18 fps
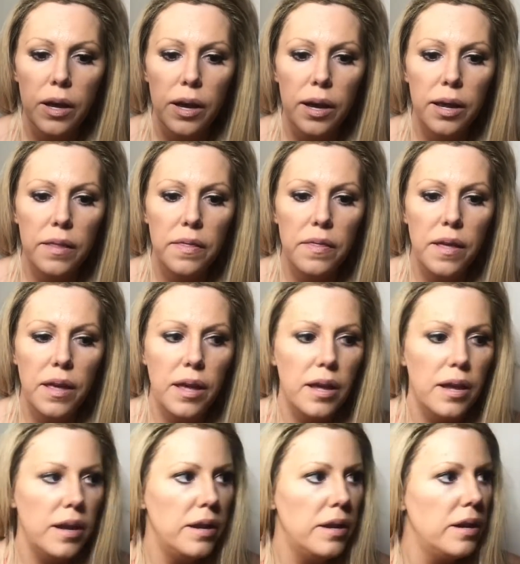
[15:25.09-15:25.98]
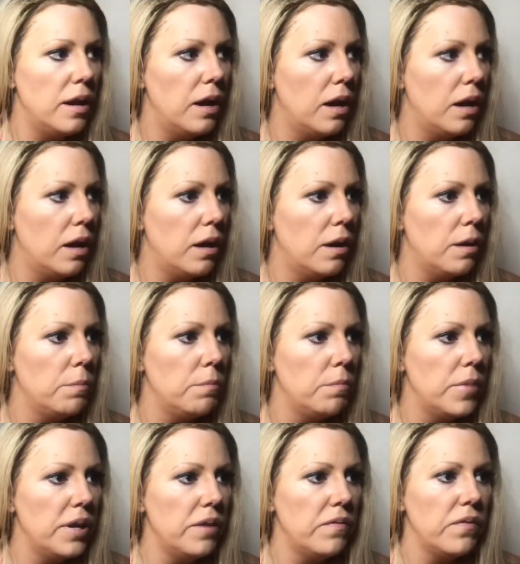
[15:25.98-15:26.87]
And then
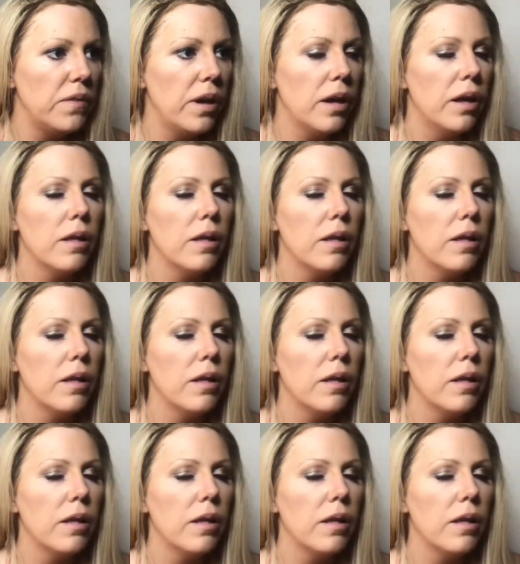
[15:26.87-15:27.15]
if